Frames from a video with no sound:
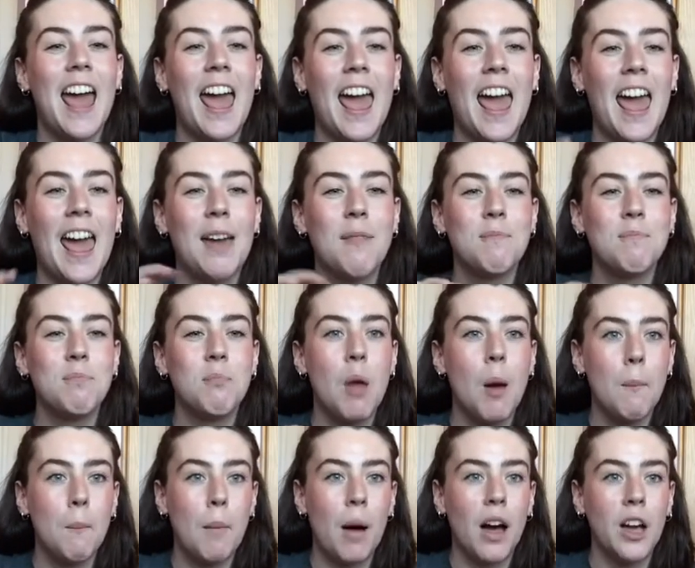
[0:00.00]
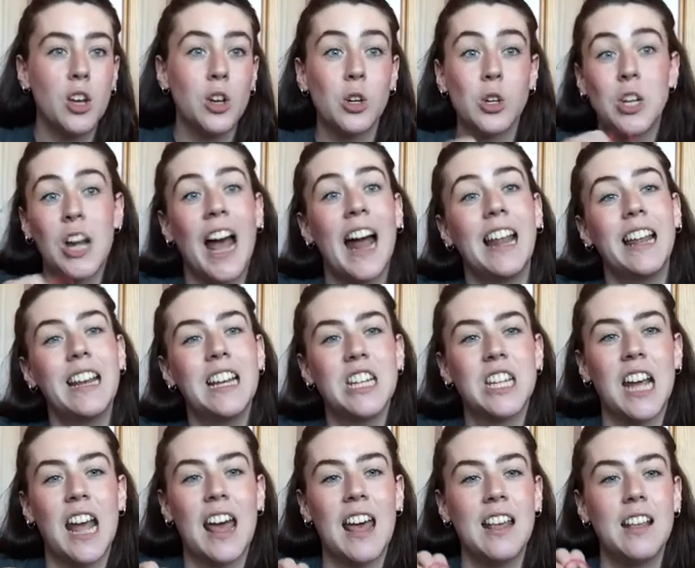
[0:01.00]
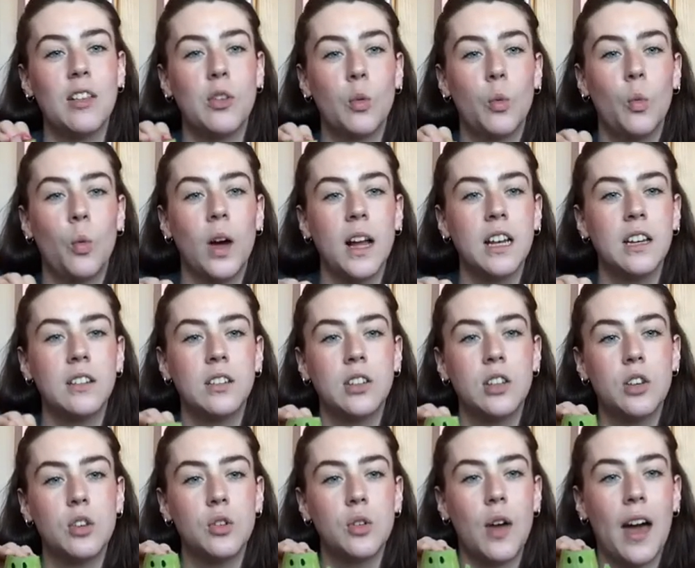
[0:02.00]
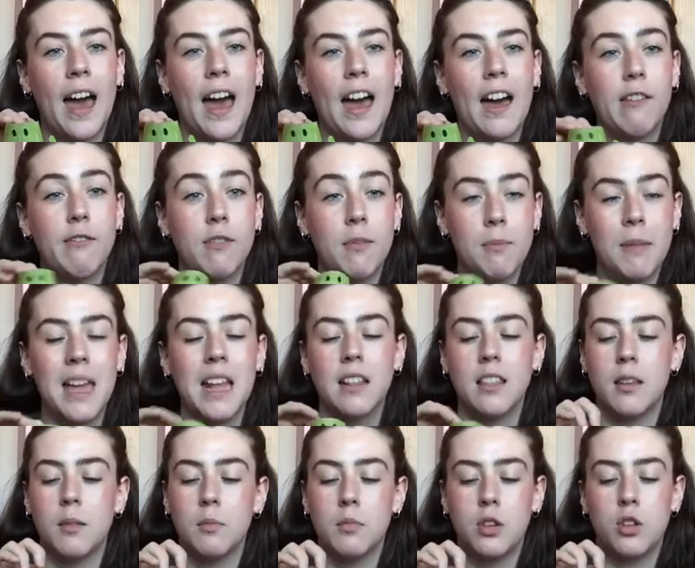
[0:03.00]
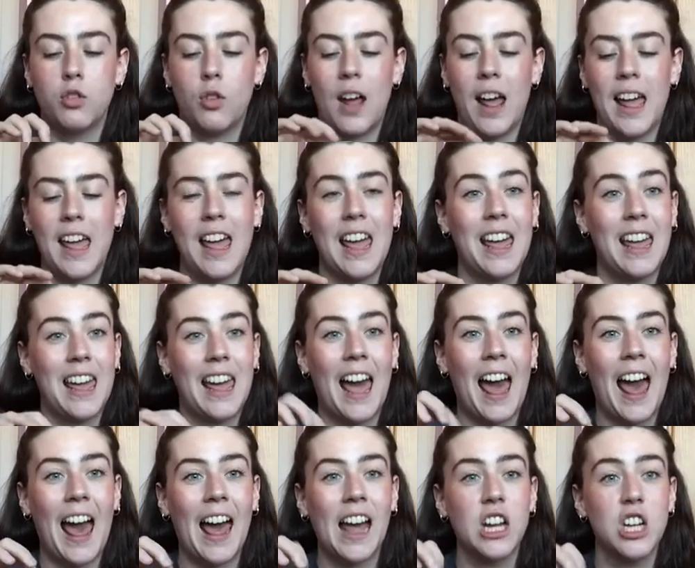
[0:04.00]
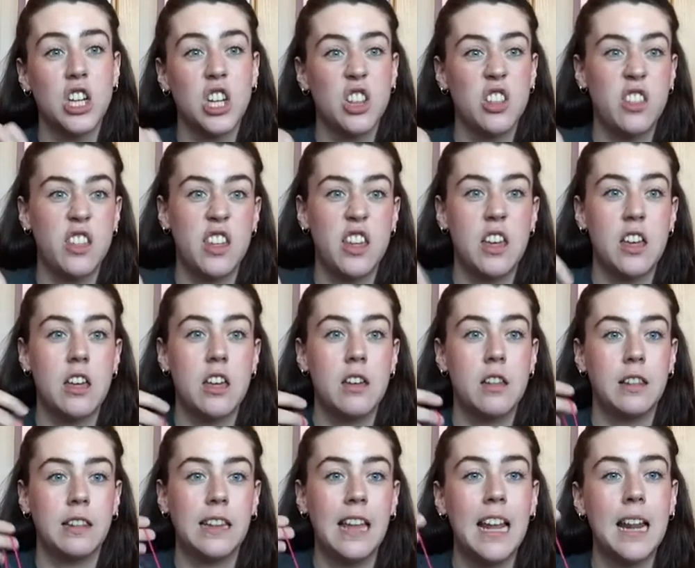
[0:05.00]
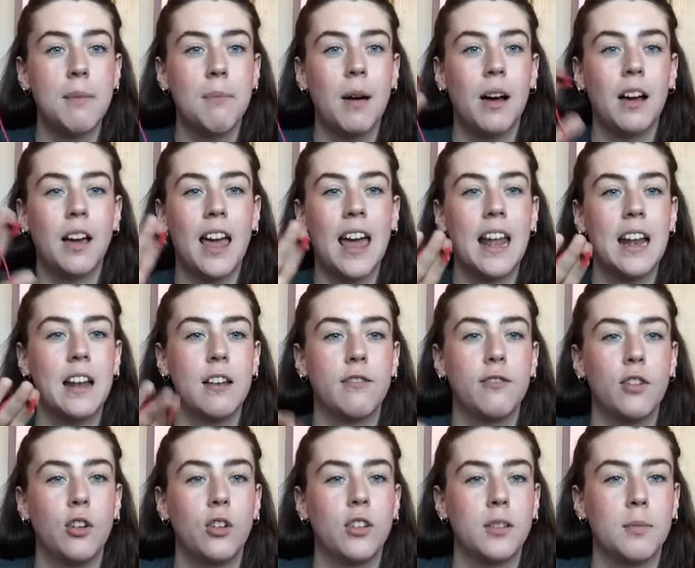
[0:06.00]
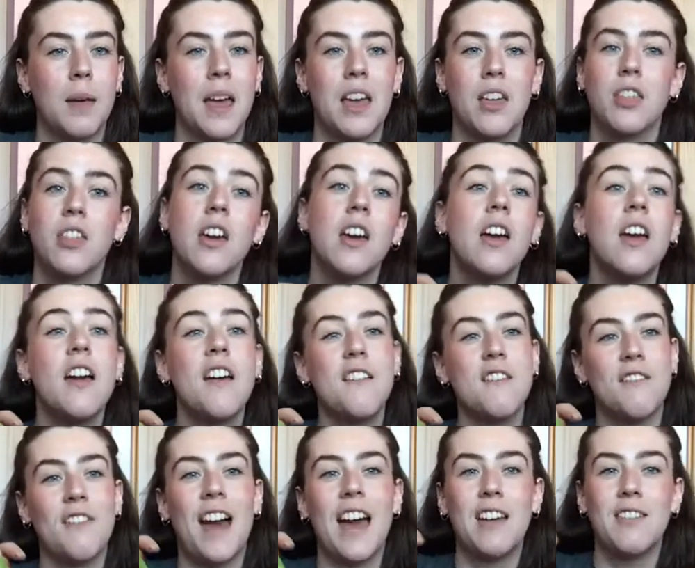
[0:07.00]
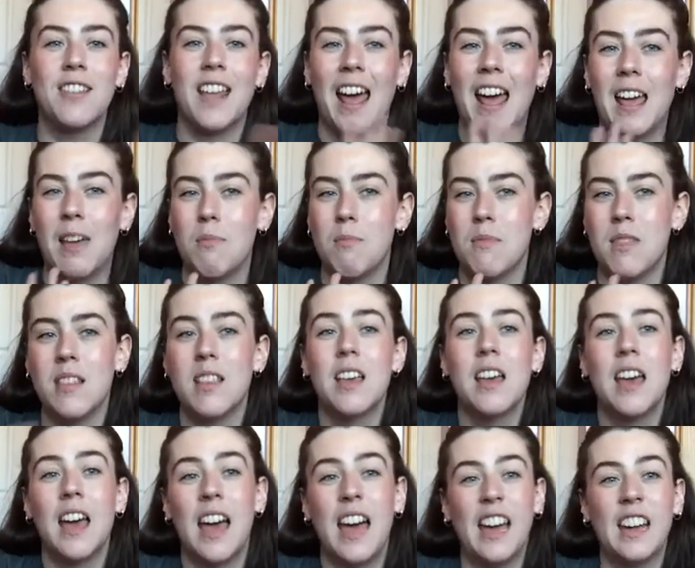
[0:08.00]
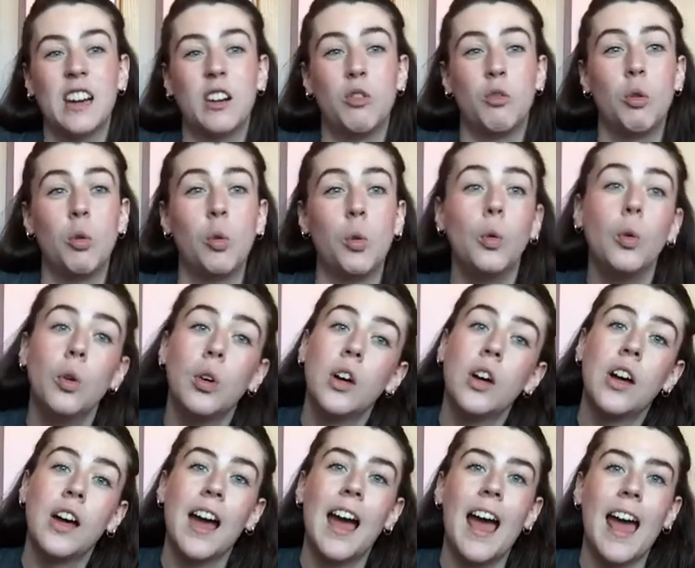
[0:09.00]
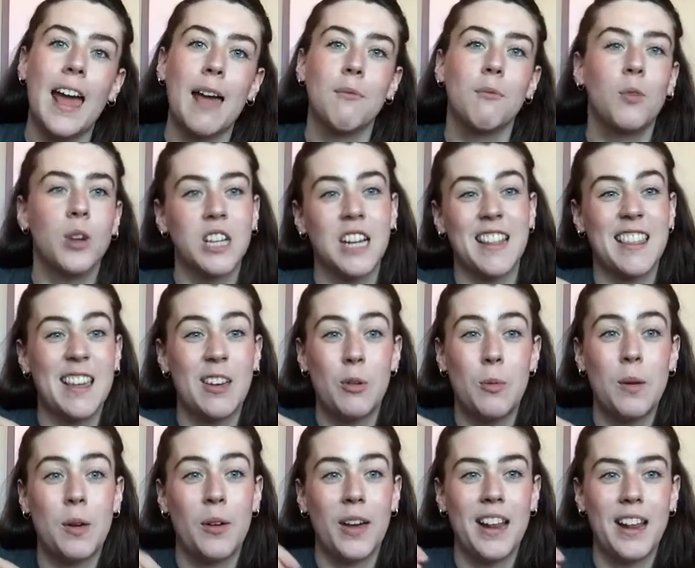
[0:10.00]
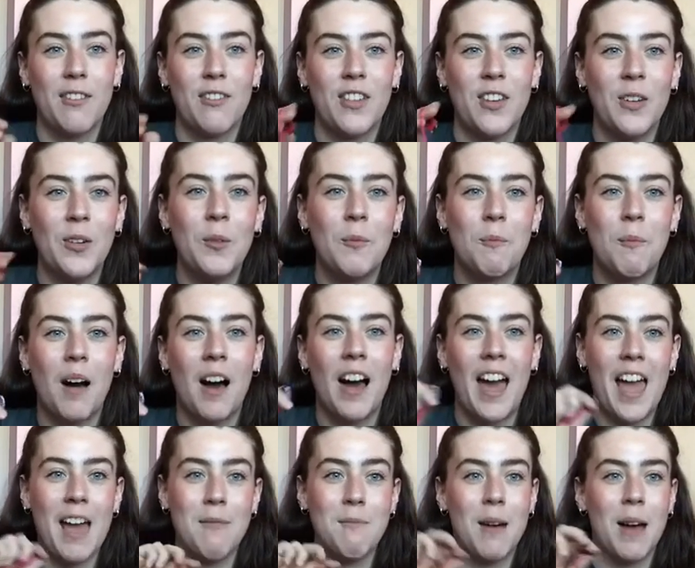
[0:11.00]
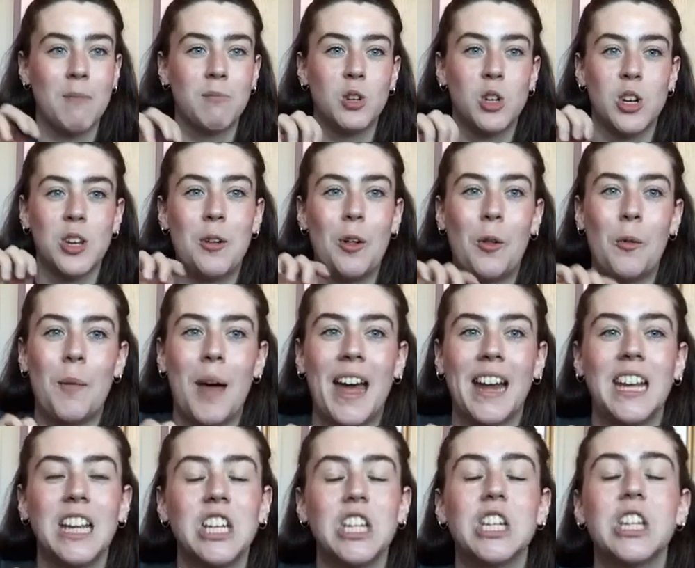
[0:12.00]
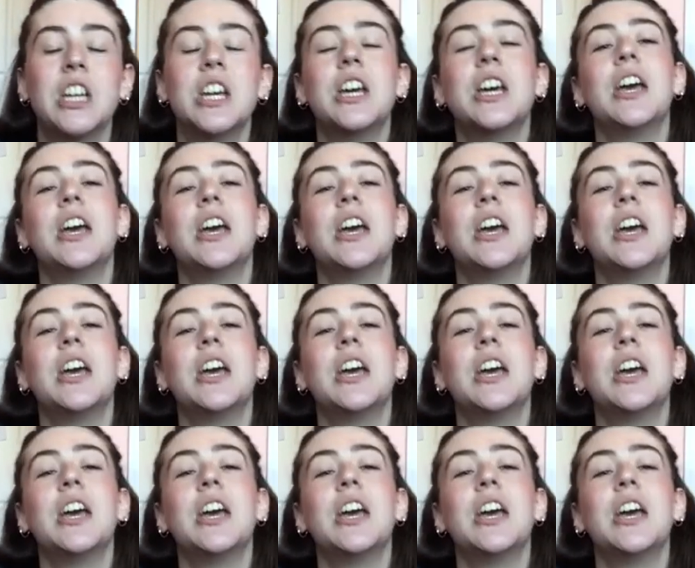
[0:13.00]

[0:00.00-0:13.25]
But your challenge is, once you have made them, to try and catch the ladybug in the frog's mouth 5 times in a row, which I think will be quite difficult, but I'm sure you'll manage.